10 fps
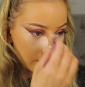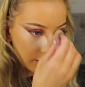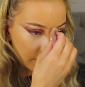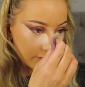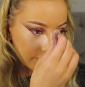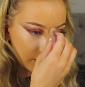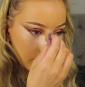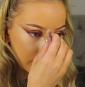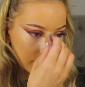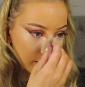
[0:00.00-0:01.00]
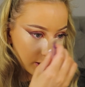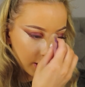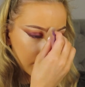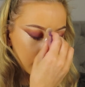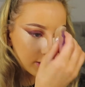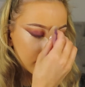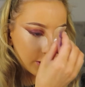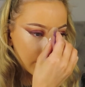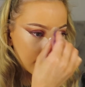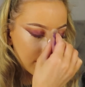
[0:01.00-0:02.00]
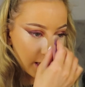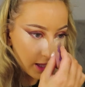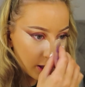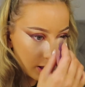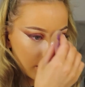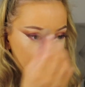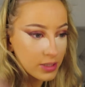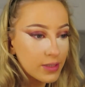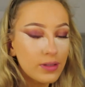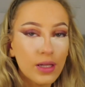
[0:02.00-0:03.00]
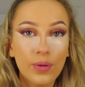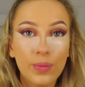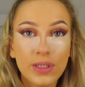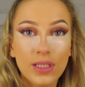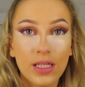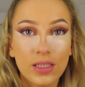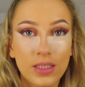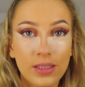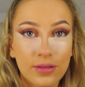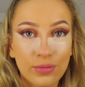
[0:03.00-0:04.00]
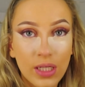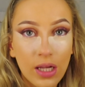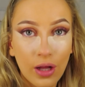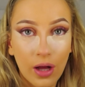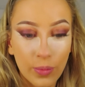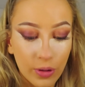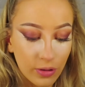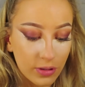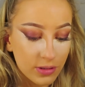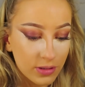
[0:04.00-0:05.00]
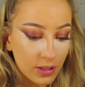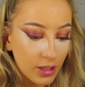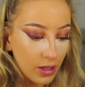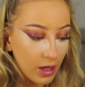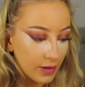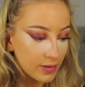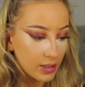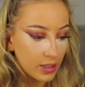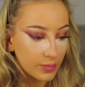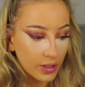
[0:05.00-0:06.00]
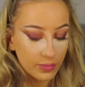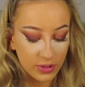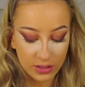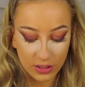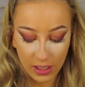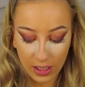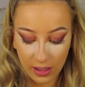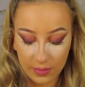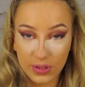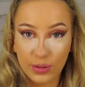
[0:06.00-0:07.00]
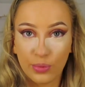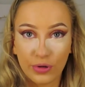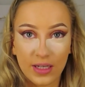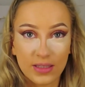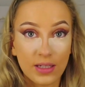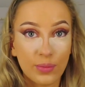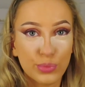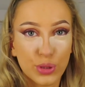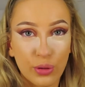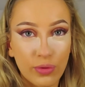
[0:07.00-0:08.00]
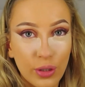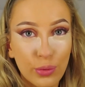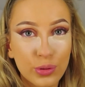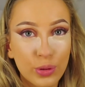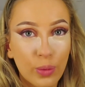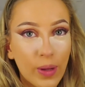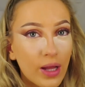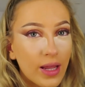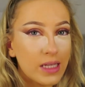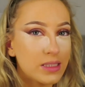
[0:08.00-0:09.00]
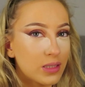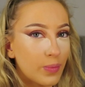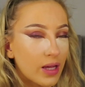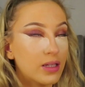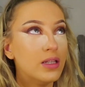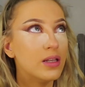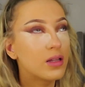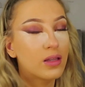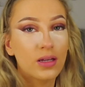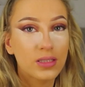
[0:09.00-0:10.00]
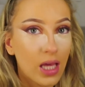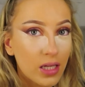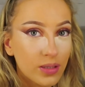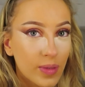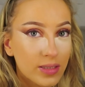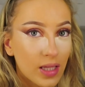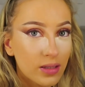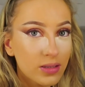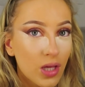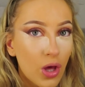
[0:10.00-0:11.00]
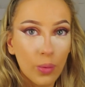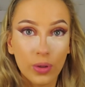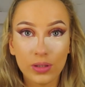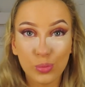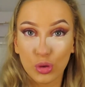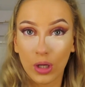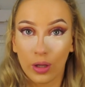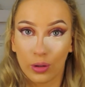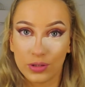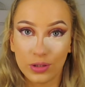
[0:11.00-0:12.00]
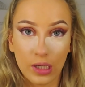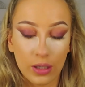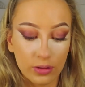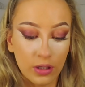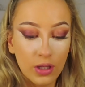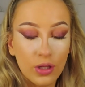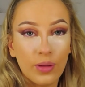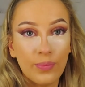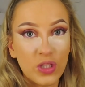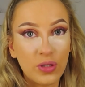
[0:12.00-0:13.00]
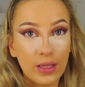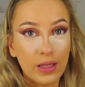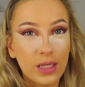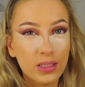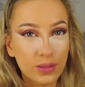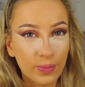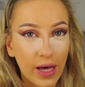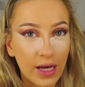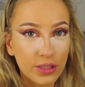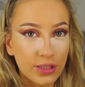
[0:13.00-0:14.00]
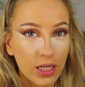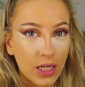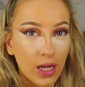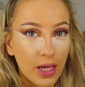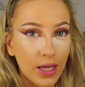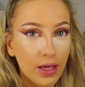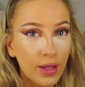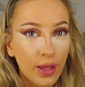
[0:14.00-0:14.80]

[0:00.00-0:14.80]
are fun and exciting, because I feel like my personality doesn't really like come across. Half the time I'm just chatting absolute breeze and I don't really know what I'm talking about, and I edit it back and nothing I say actually makes sense because I'm trying to concentrate on doing things but actually like